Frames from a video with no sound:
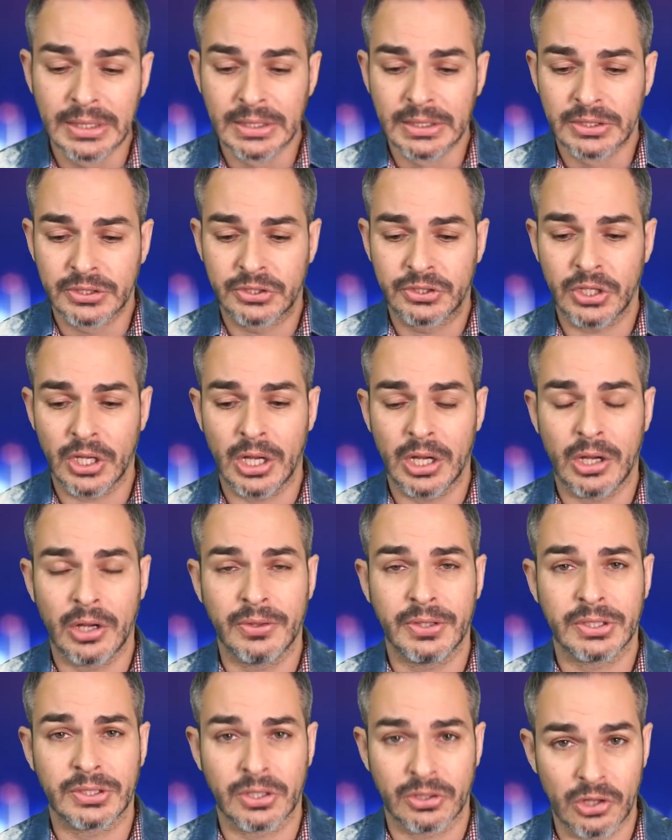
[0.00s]
So
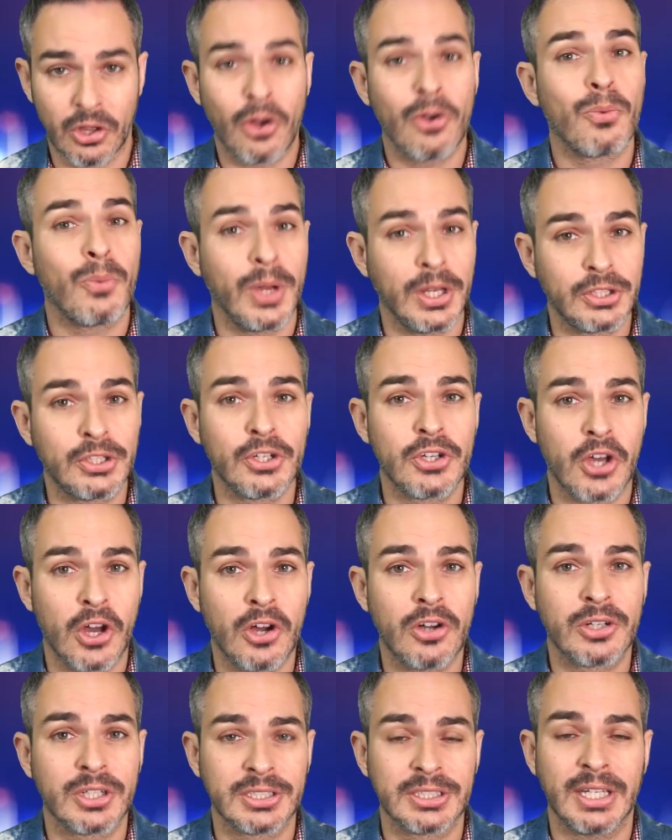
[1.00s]
there's a long way to go
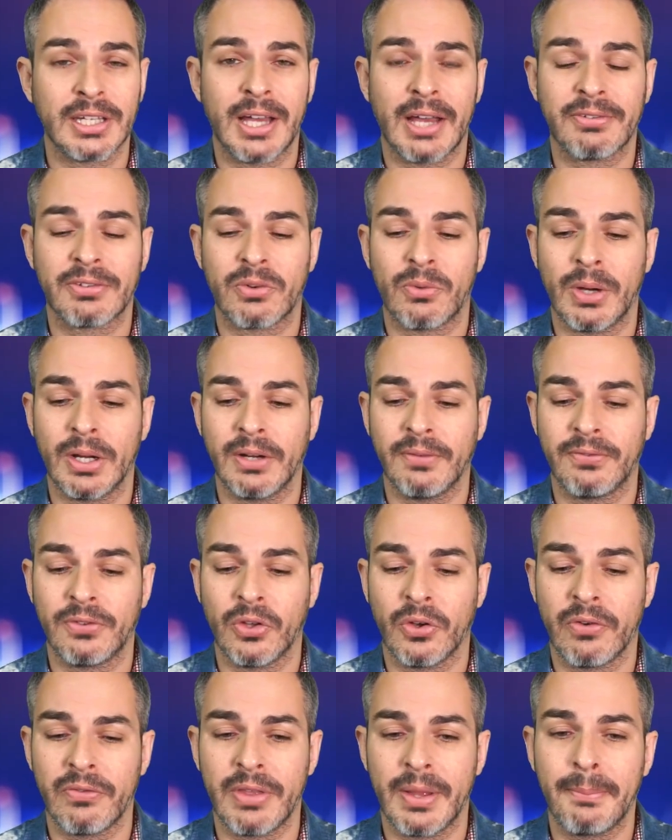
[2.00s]
because they have quite a
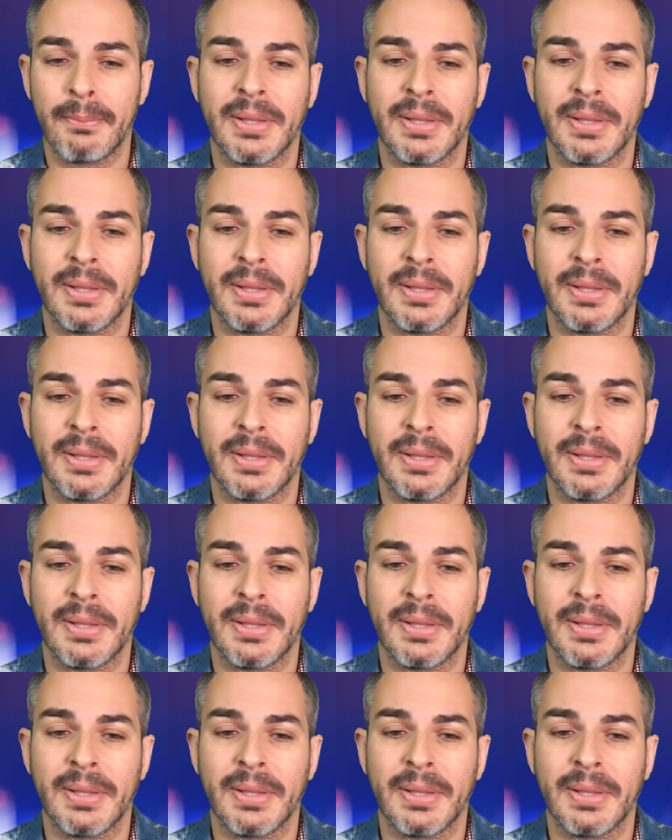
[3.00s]
few of them.